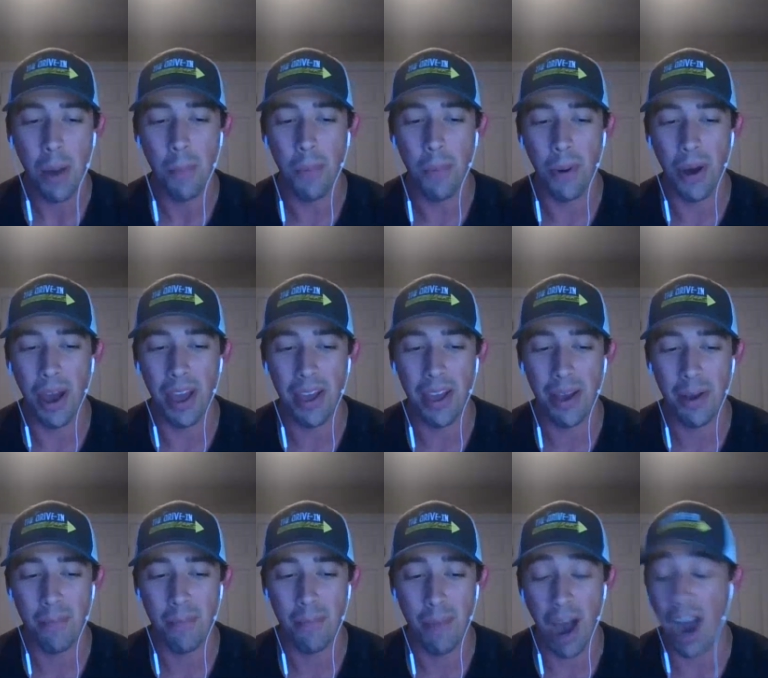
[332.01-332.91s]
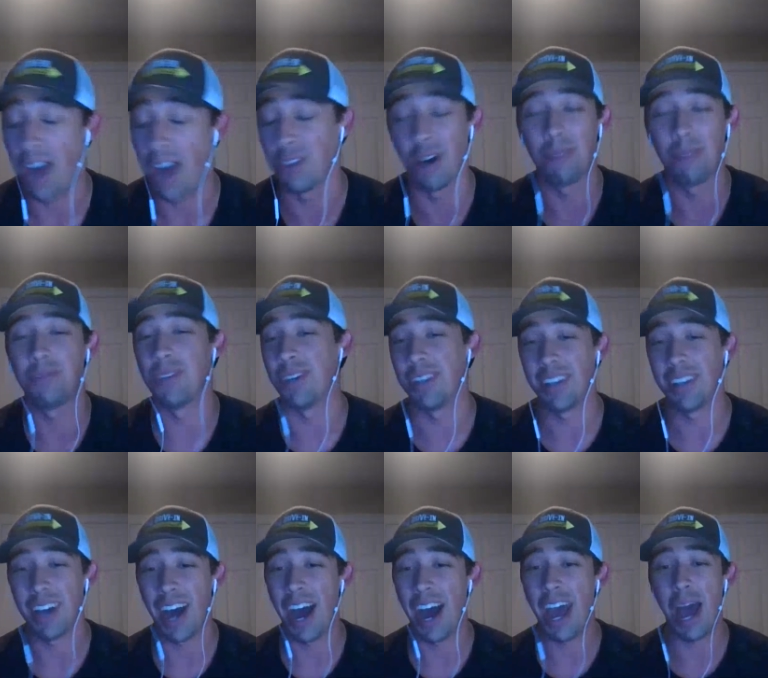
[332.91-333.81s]
but I loved it.
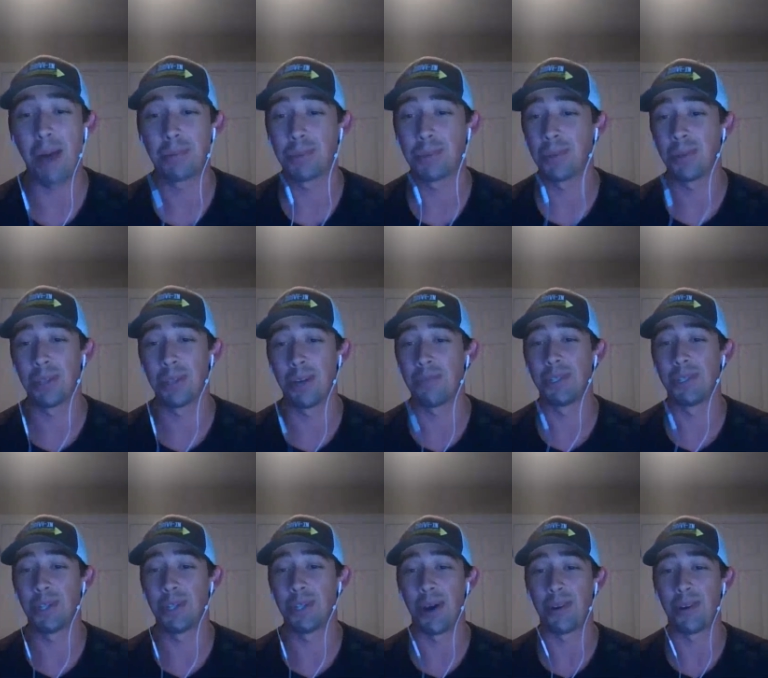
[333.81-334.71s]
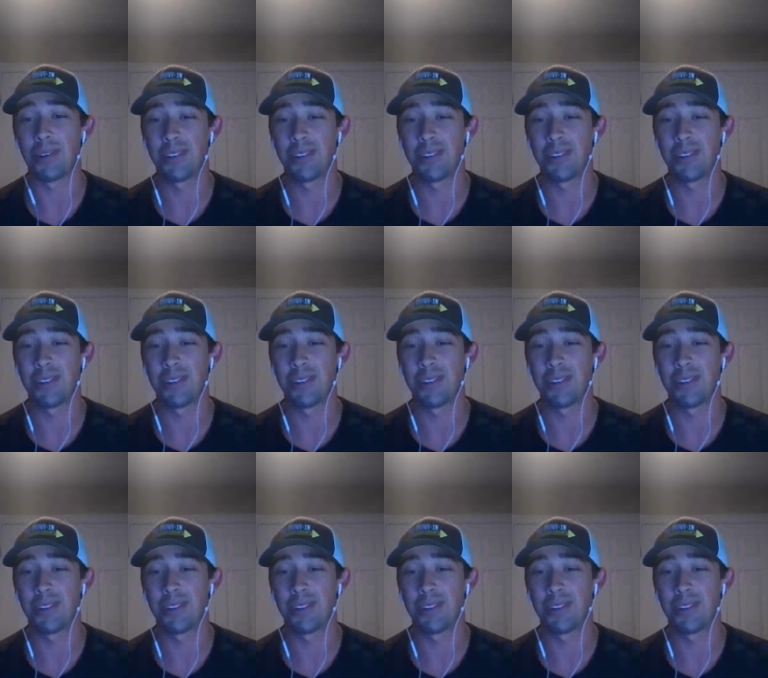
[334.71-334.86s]
I absolutely loved the show.